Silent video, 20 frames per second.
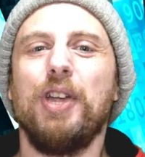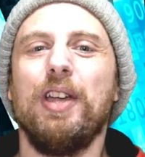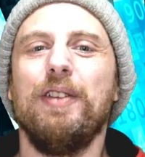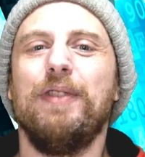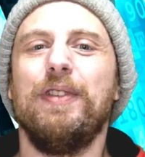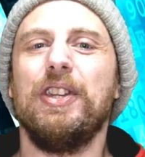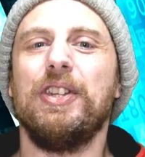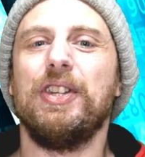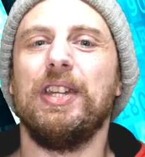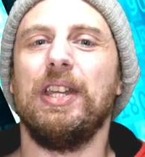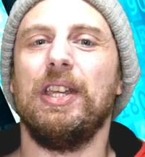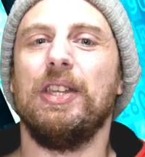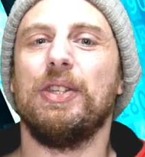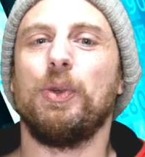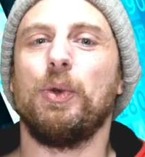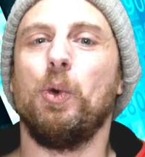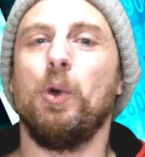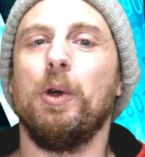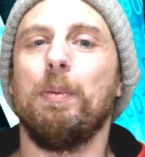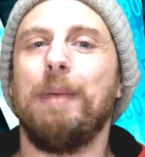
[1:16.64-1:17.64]
Vision
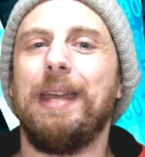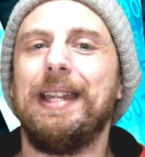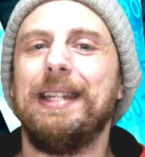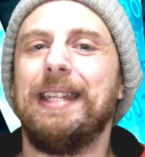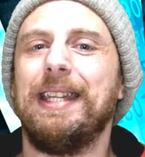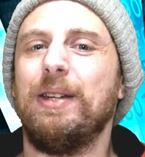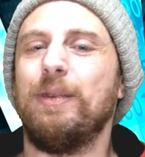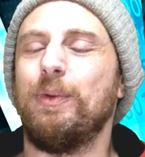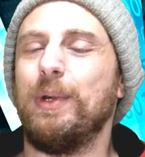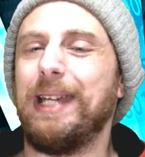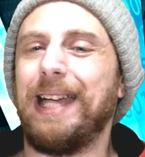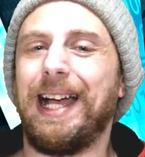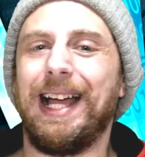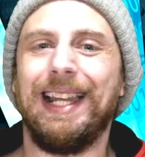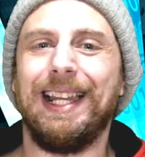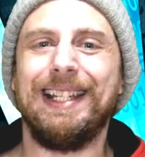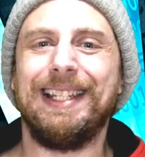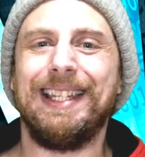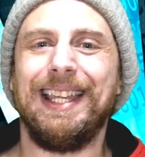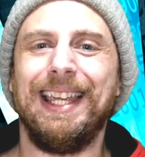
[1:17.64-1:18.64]
is augmented
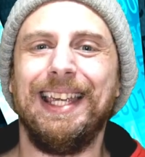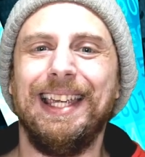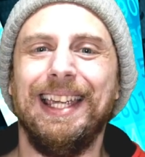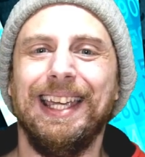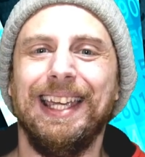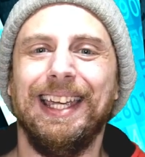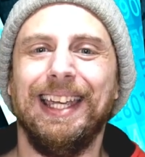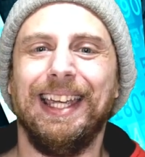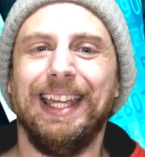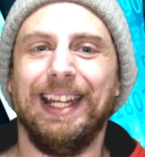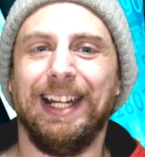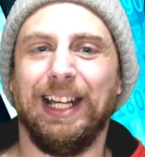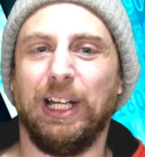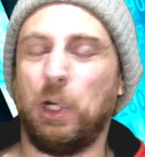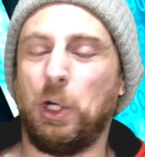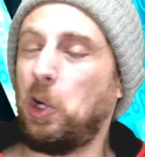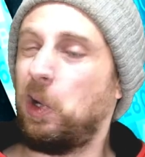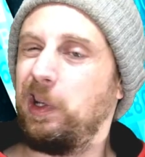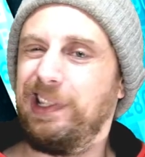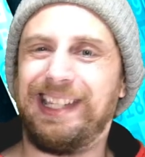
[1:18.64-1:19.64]
reality in a
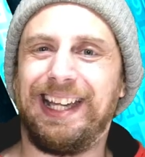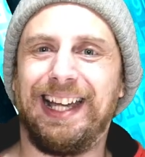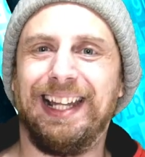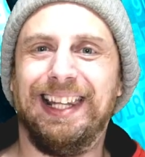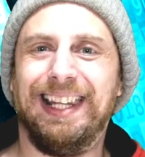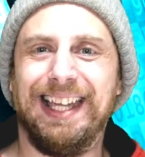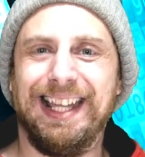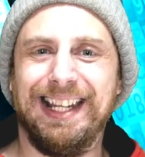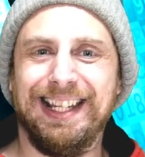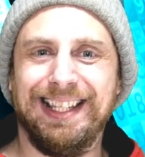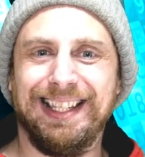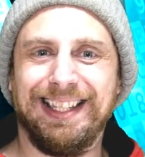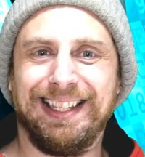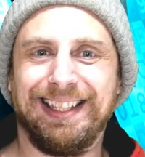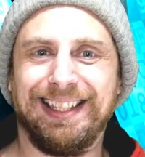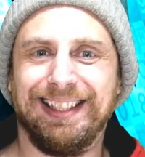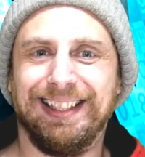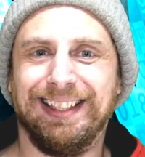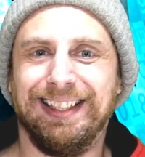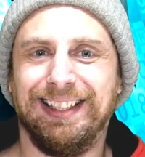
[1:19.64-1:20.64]
contact
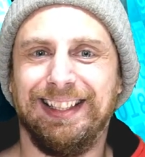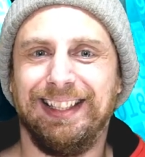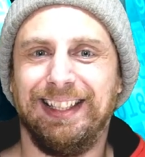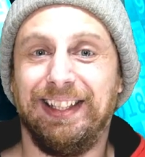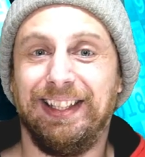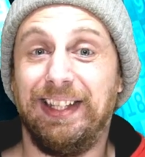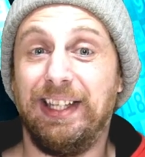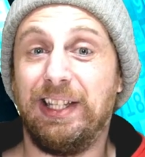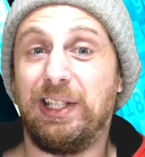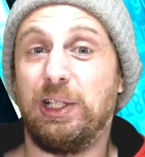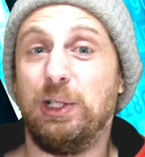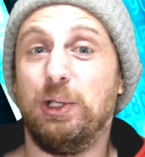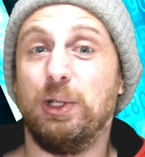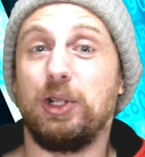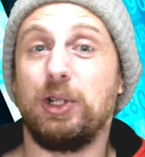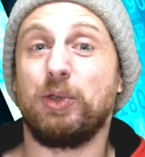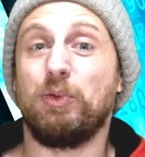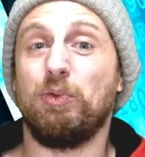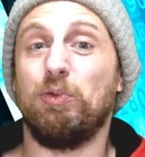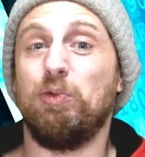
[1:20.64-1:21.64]
lens. This
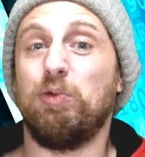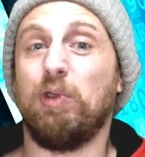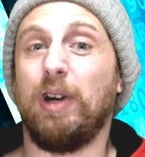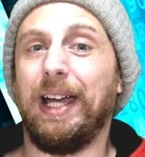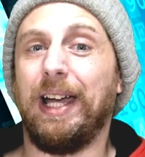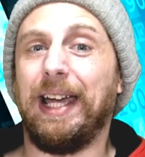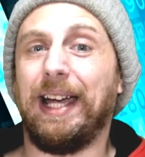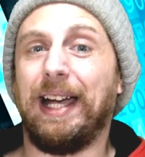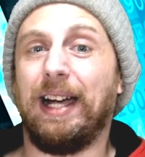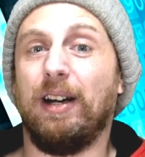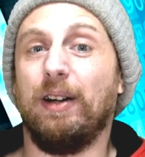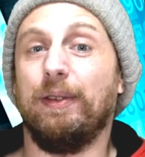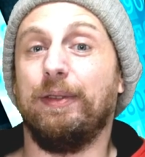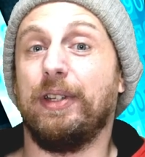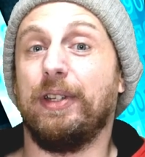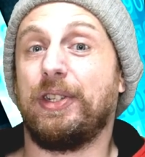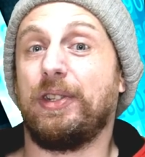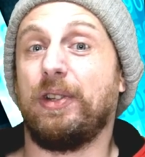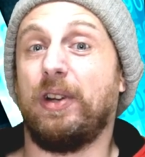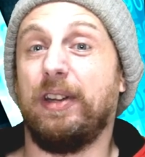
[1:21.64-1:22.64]
looks right out
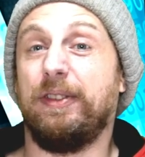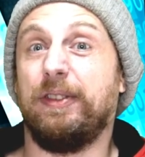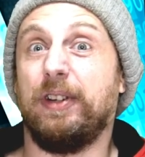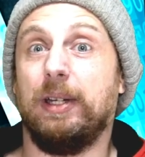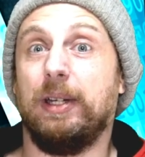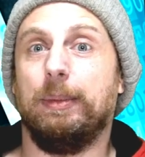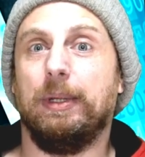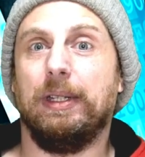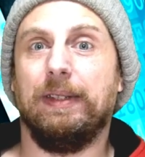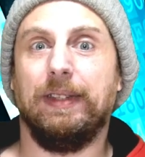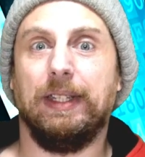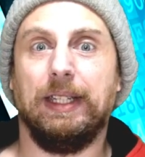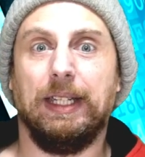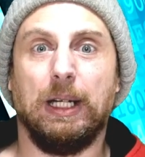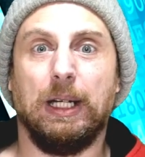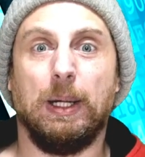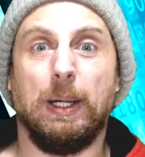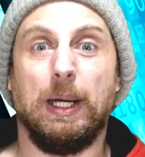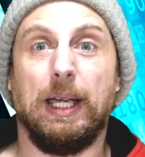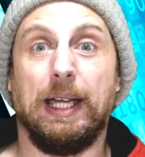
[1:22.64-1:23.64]
of a sci-fi
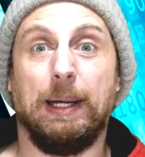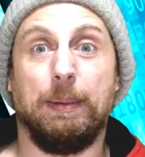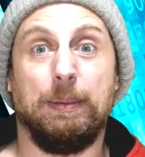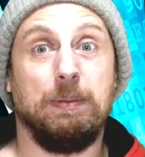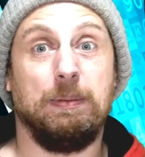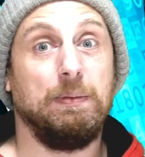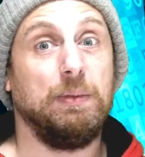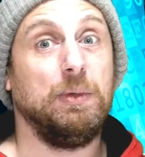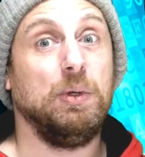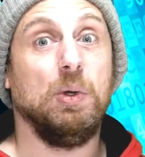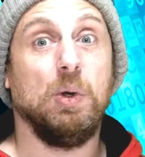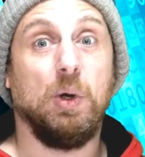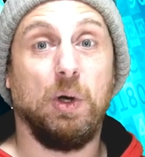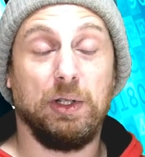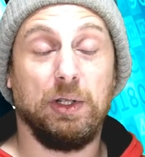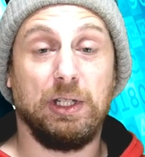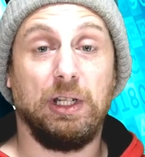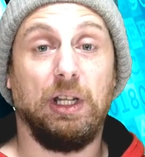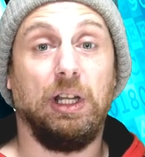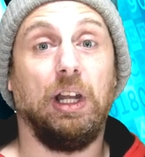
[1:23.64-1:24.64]
movie. I am
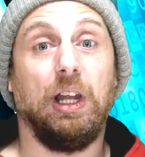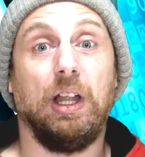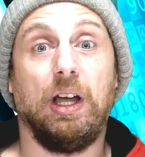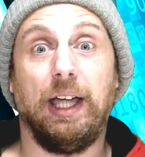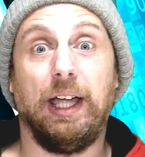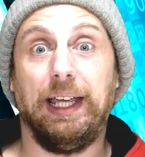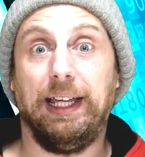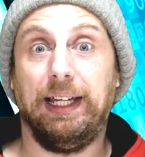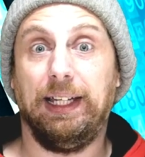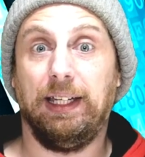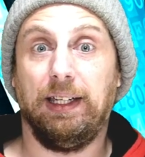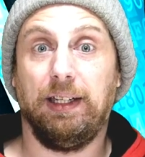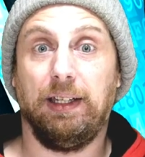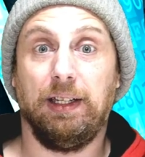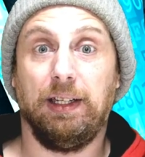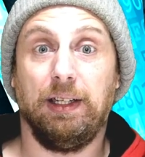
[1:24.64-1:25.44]
not lying.